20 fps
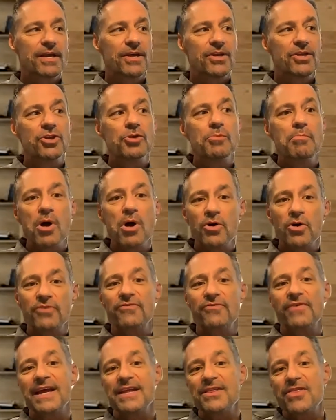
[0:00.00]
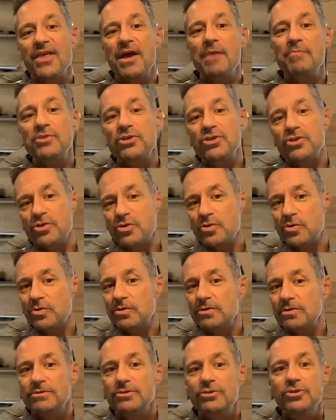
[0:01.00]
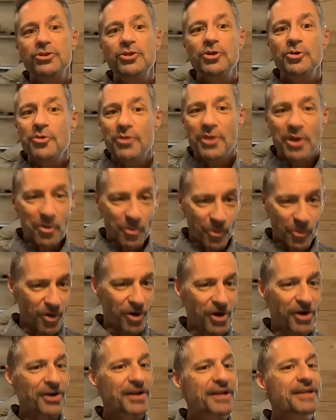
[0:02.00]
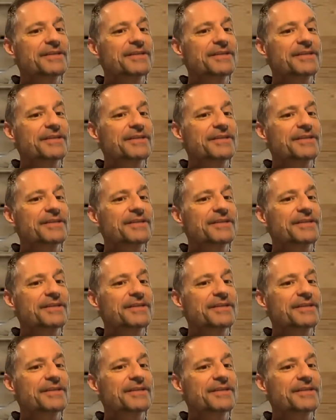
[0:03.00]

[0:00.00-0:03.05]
you motivate them to do their work.